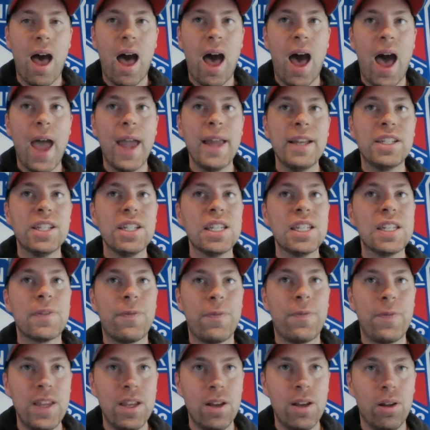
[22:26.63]
I just
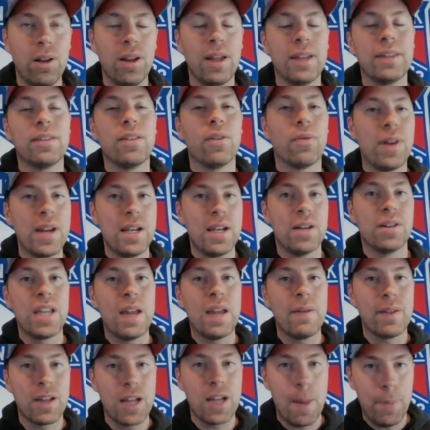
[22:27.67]
feel like the Rangers
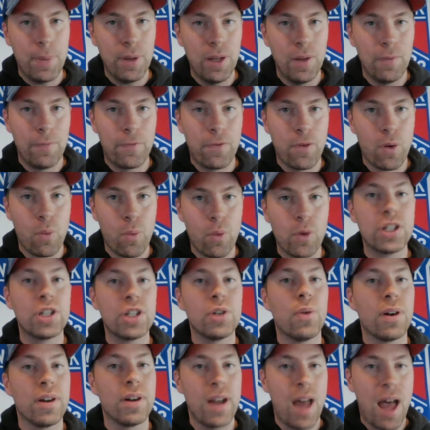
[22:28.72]
have a couple of forwards
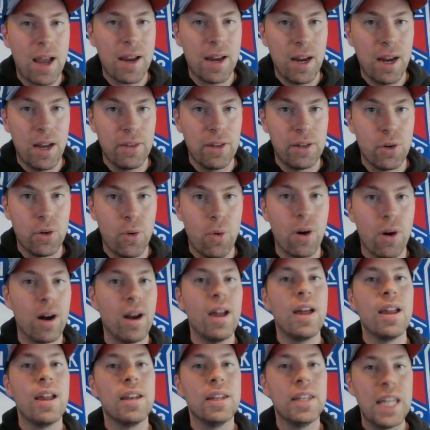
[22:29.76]
who are knocking on the door,
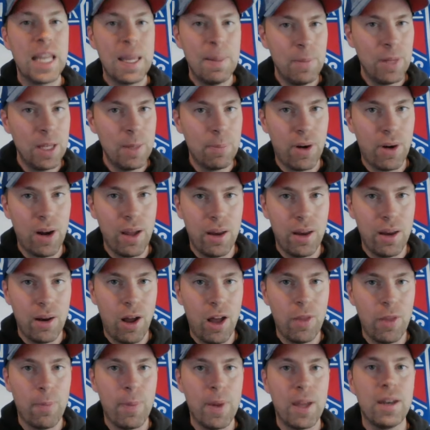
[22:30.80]
namely Brandon
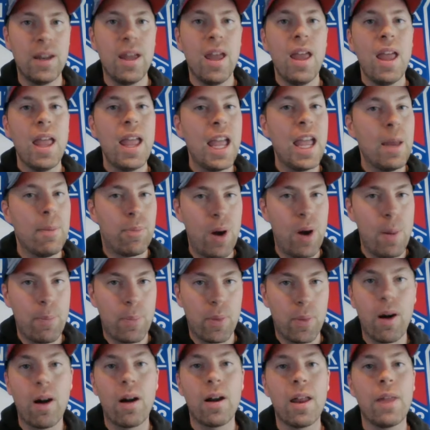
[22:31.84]
Othman and Brett
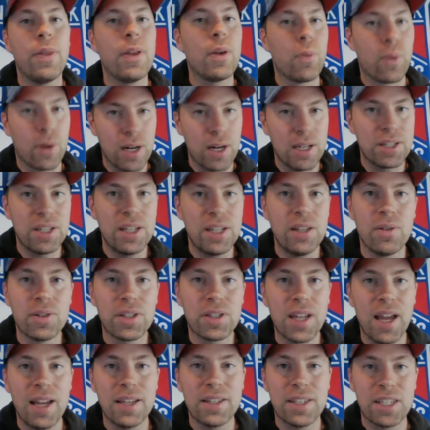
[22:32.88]
Berard. I think we're going to see those
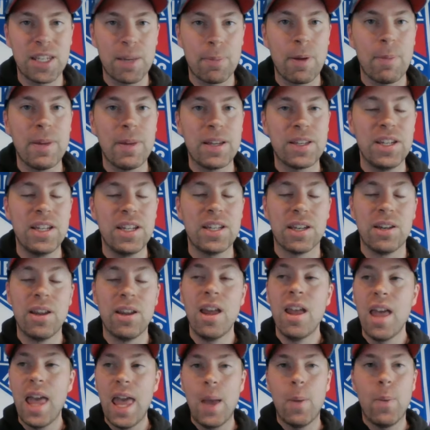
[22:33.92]
guys this upcoming season.
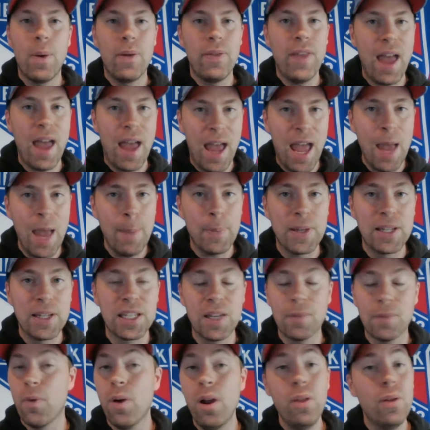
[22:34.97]
And when that happens,
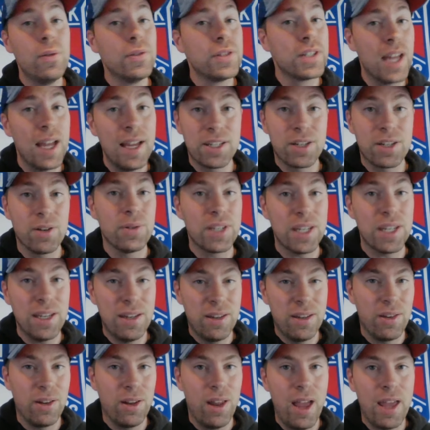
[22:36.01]
if one of those guys goes into
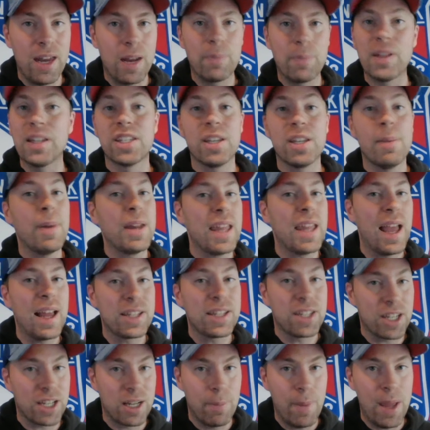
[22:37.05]
the lineup, then somebody
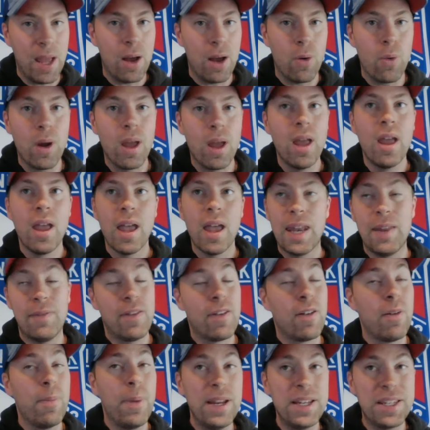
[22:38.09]
has to come out. And if
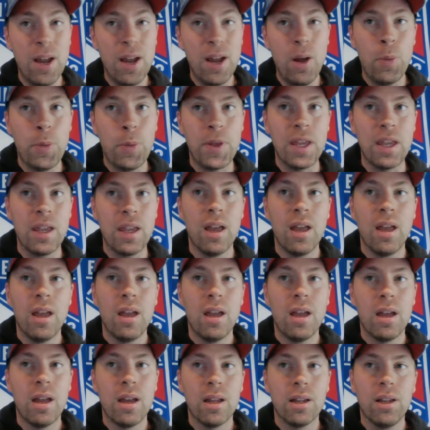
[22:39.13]
everybody's healthy,
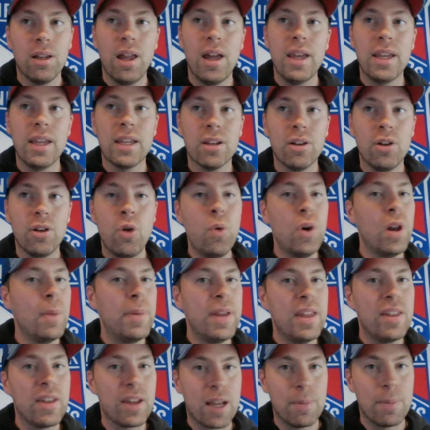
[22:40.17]
like, who would it
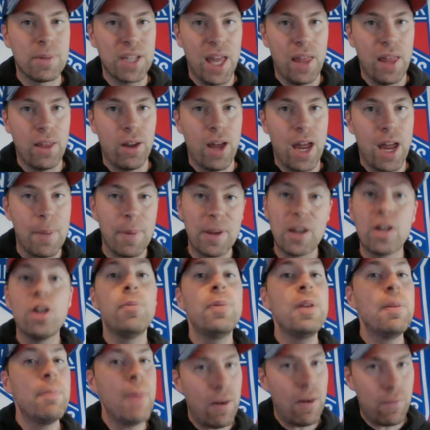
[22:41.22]
be that comes out of the lineup? It could
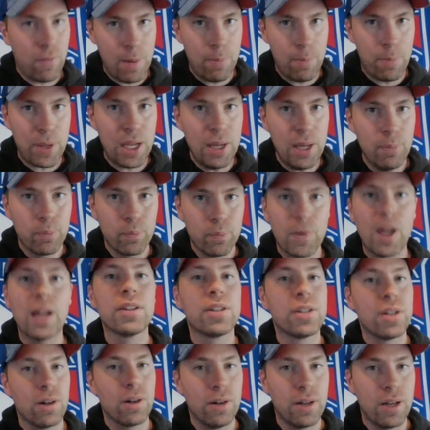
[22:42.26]
be Matt Rempe on
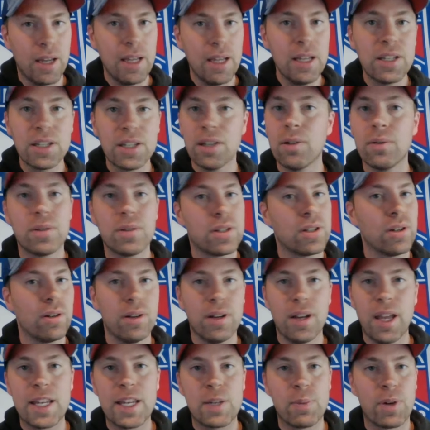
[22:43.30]
certain nights, you know, certain
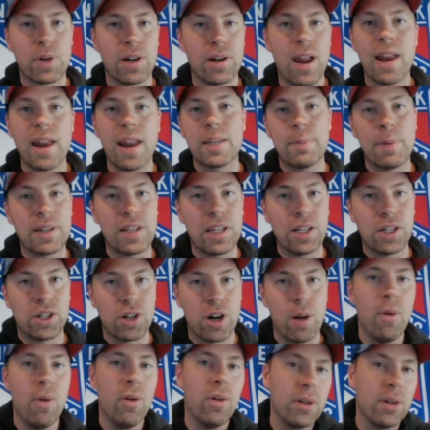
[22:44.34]
nights where you're not expecting
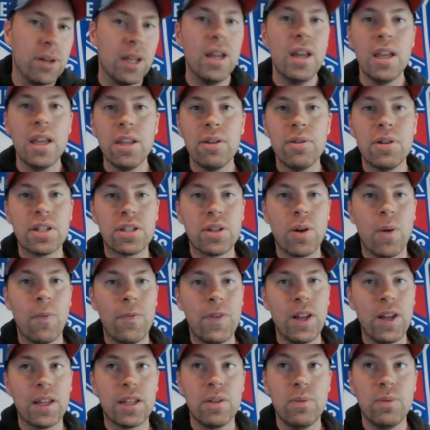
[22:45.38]
trouble and you just don't
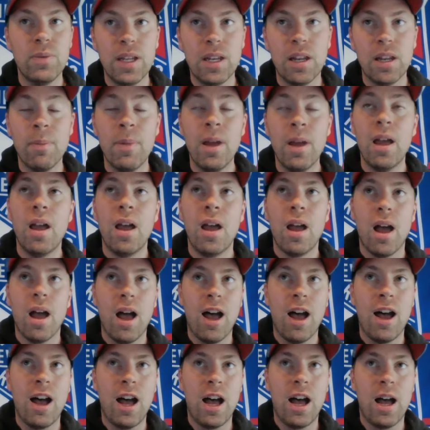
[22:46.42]
feel like you need him.
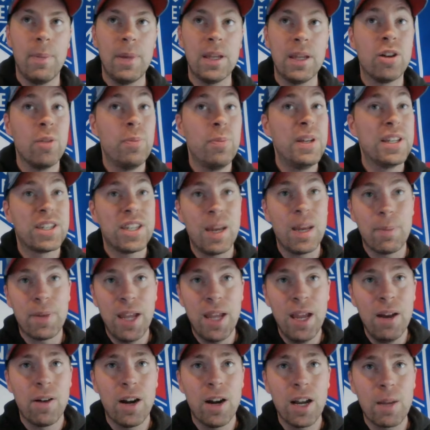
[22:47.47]
It could be Sam
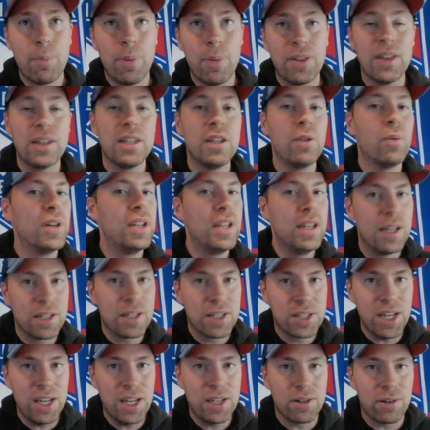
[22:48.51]
Carrick, but then you would need a
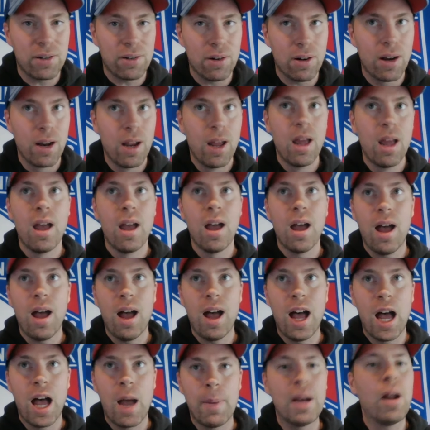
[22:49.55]
center.
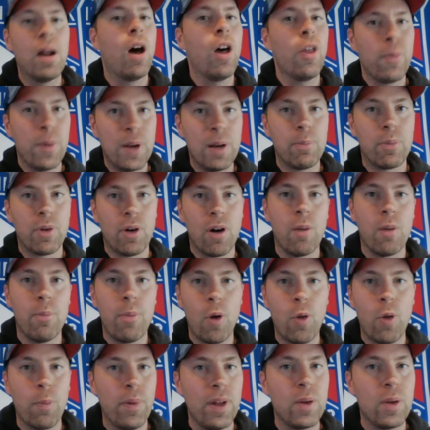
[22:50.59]
And Othman and Berard
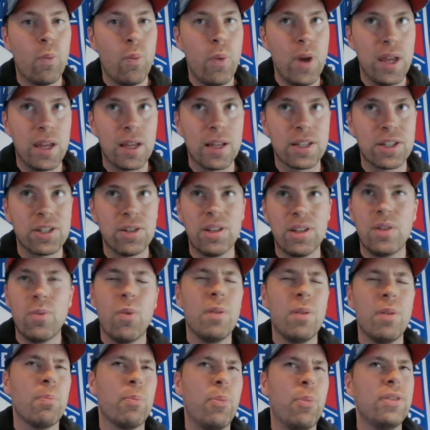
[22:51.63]
both play wings, so you
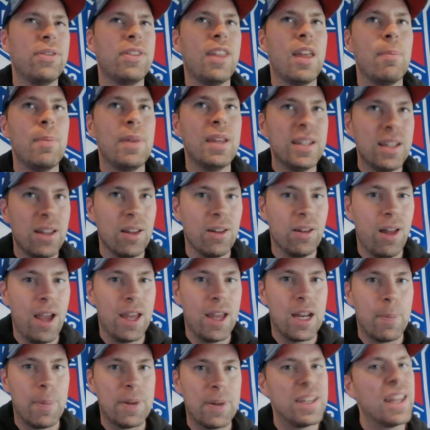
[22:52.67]
wouldn't put them into the
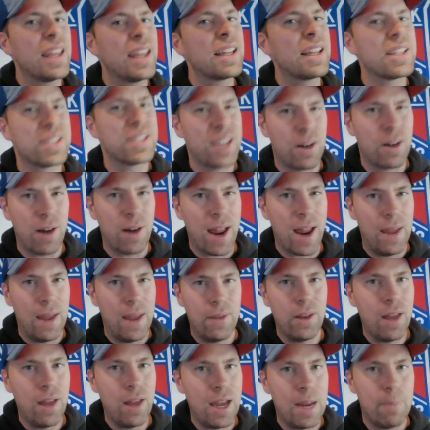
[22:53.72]
lineup and take a center out of
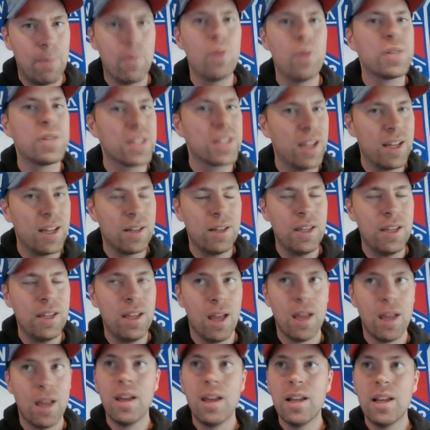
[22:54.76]
the lineup, most likely.
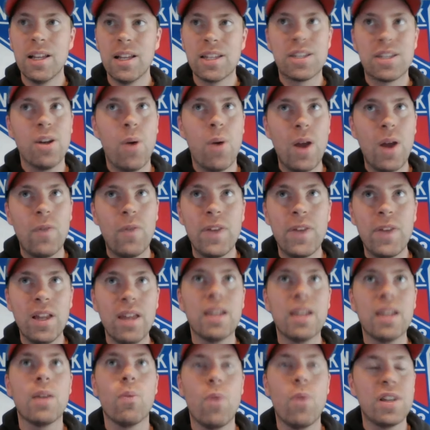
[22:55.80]
So I feel
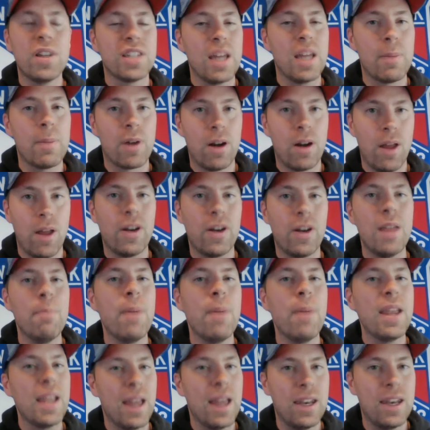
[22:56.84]
like at one time or another, it
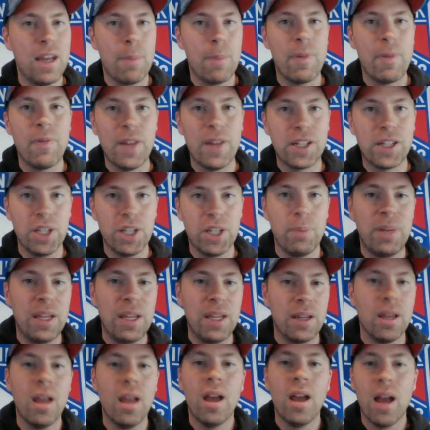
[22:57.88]
might end up eventually
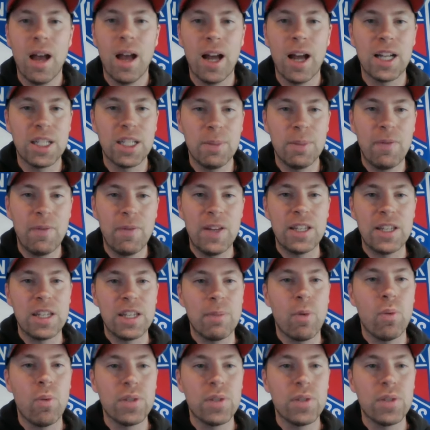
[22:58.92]
being Jimmy Vesey, but we'll